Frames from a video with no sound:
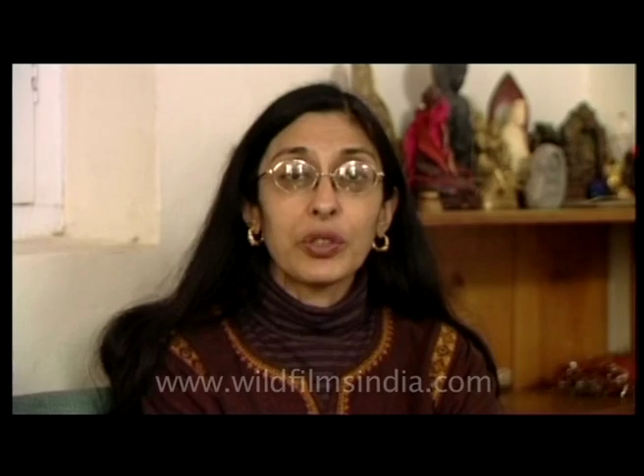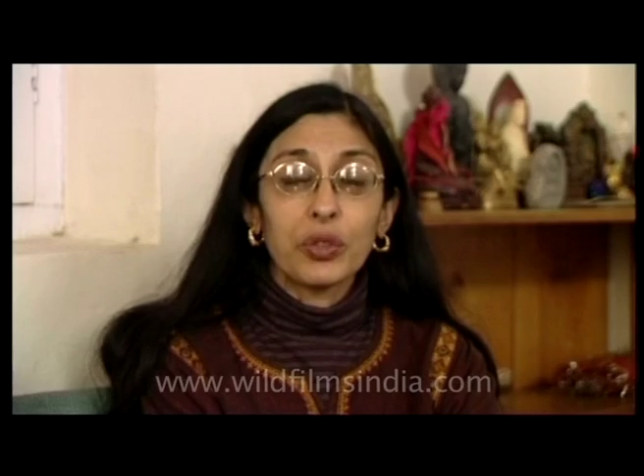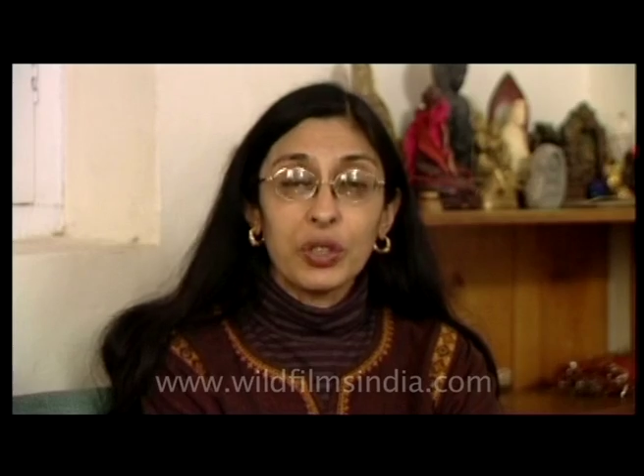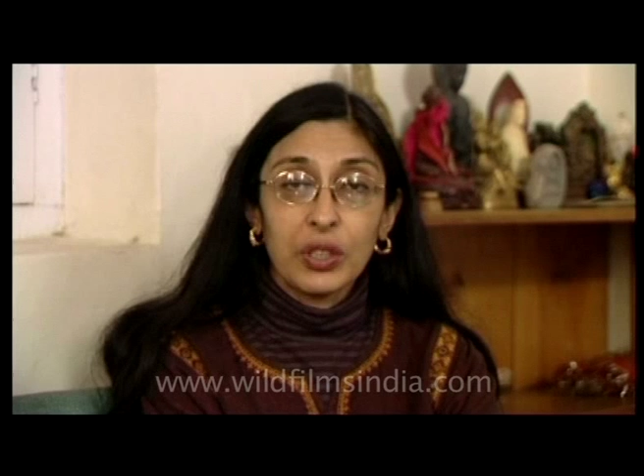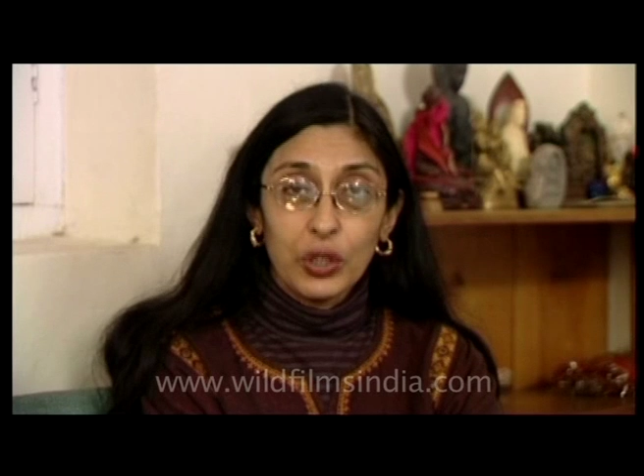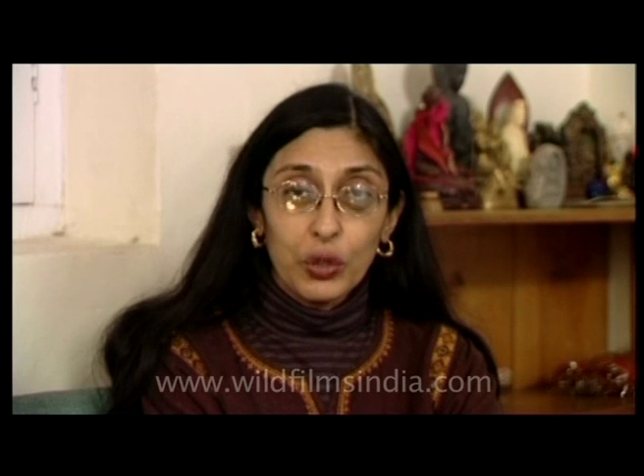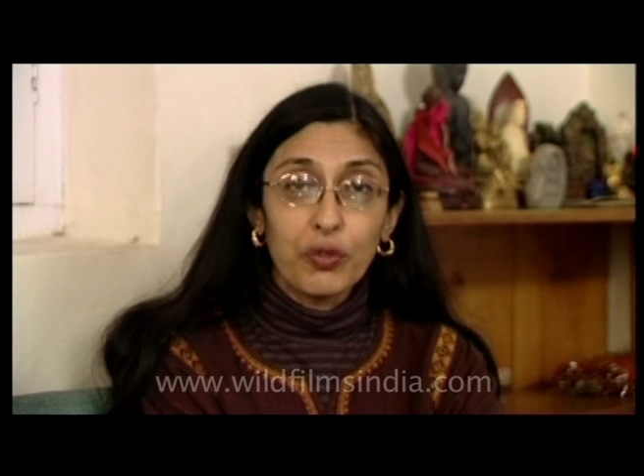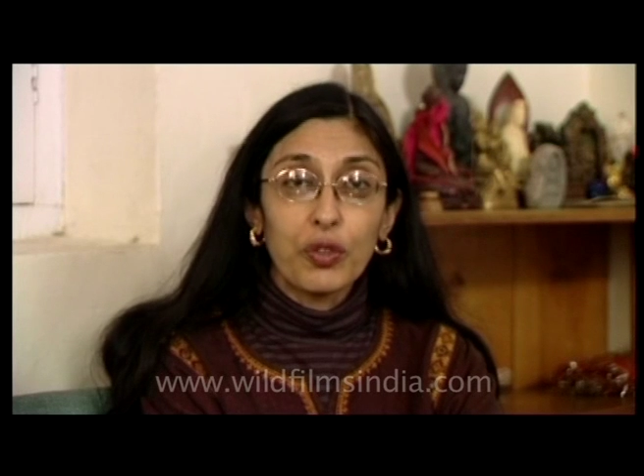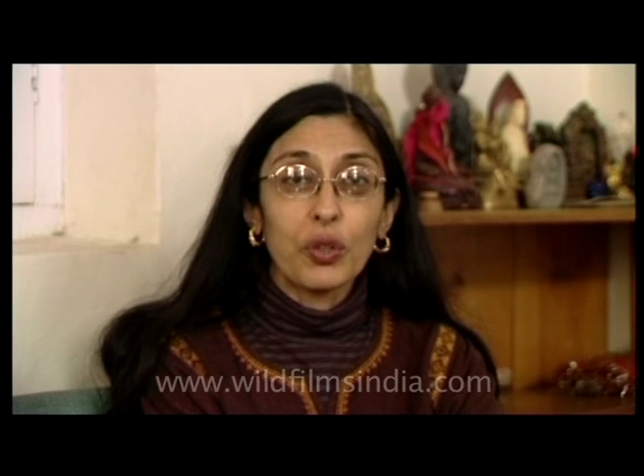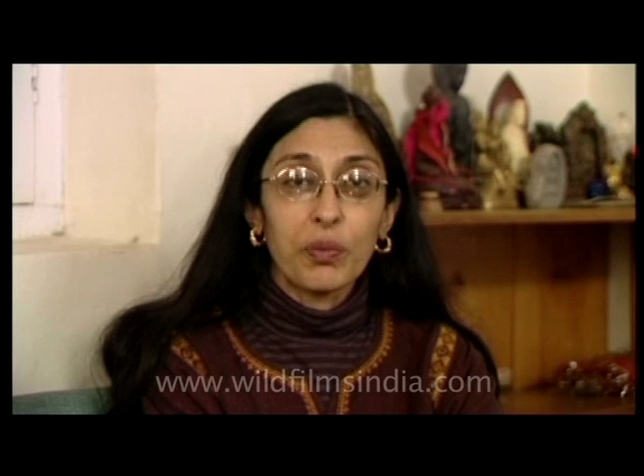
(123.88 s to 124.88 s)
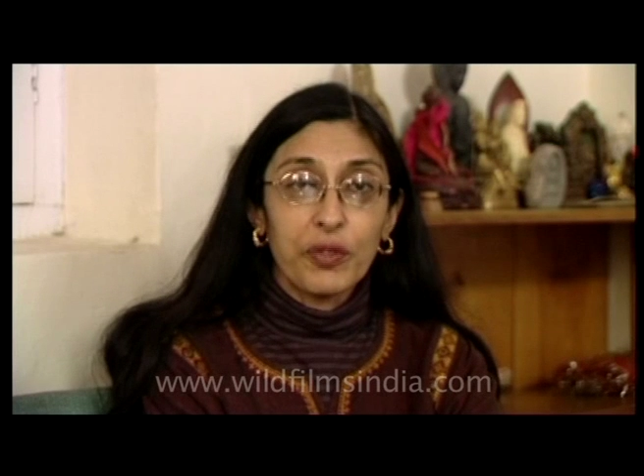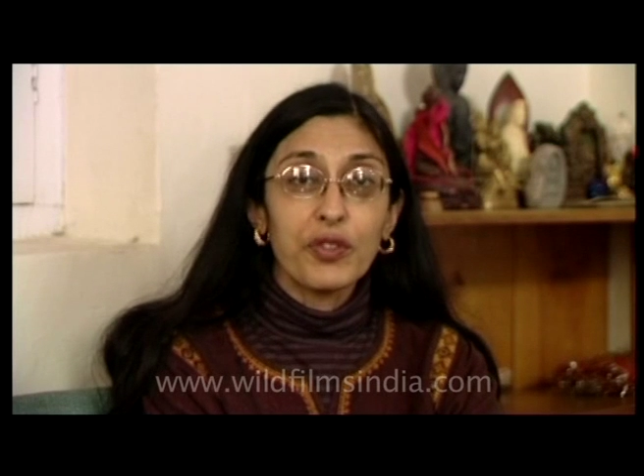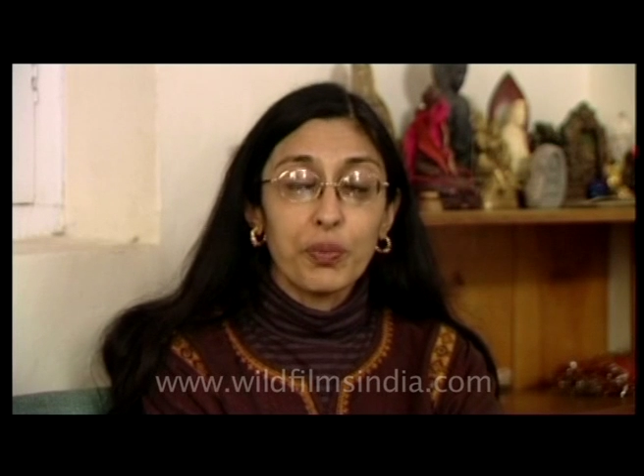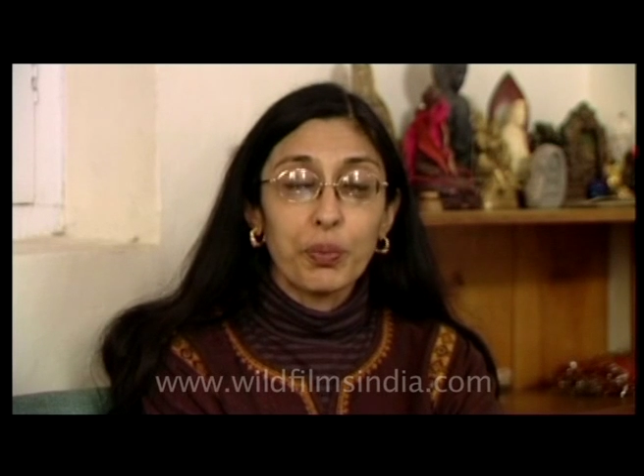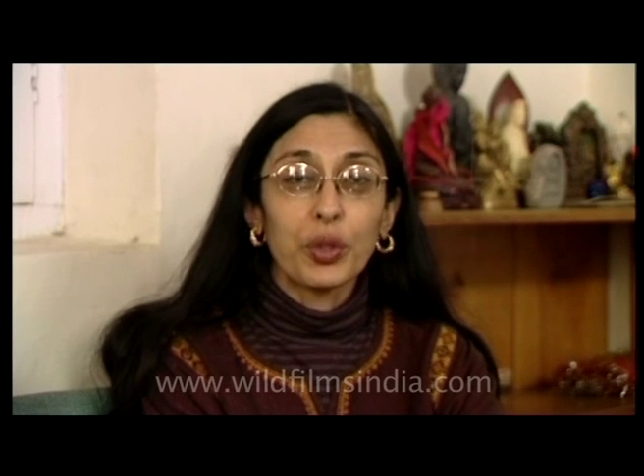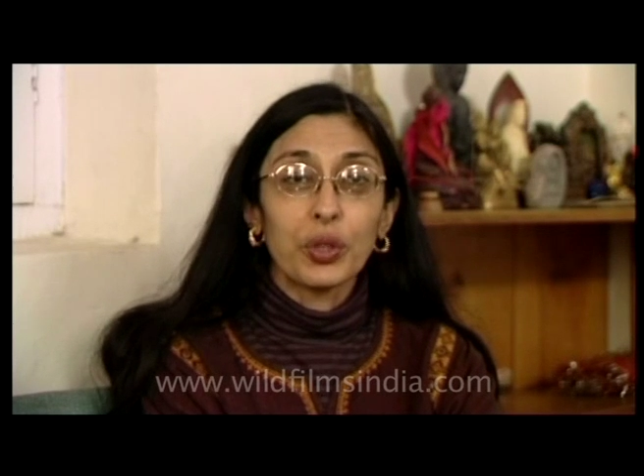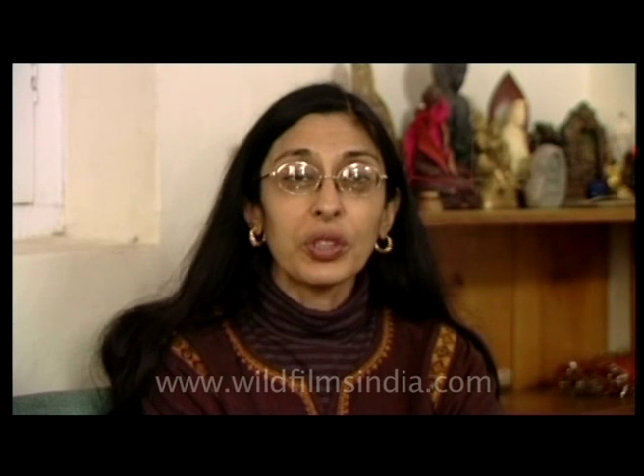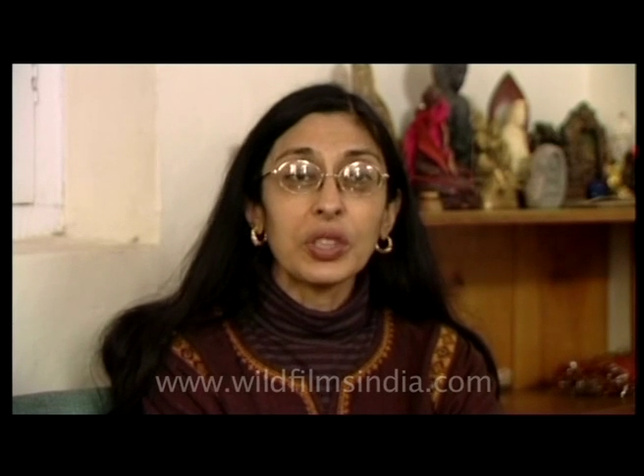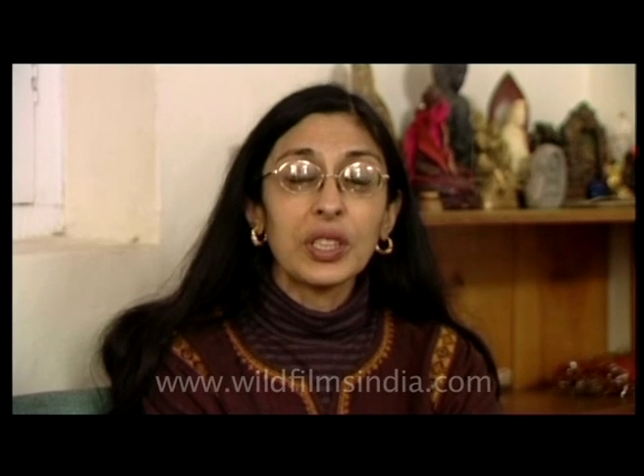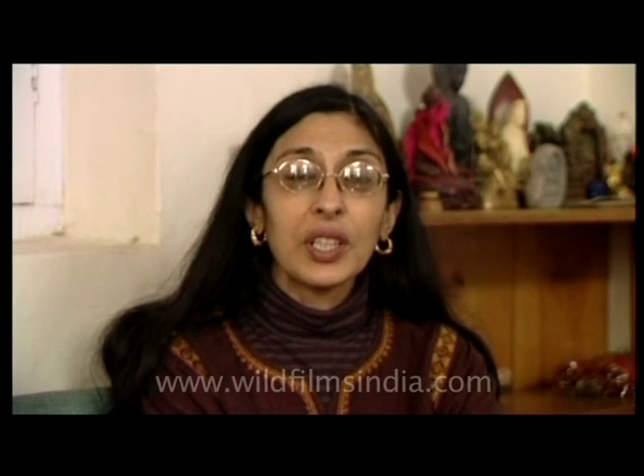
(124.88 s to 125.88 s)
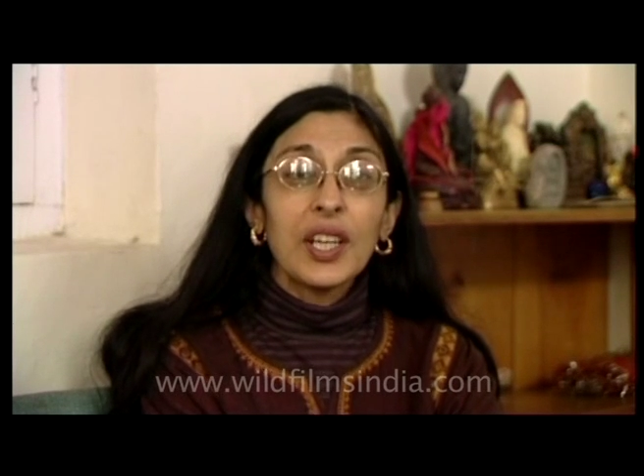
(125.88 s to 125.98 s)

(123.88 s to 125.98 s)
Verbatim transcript: to a new form of sport.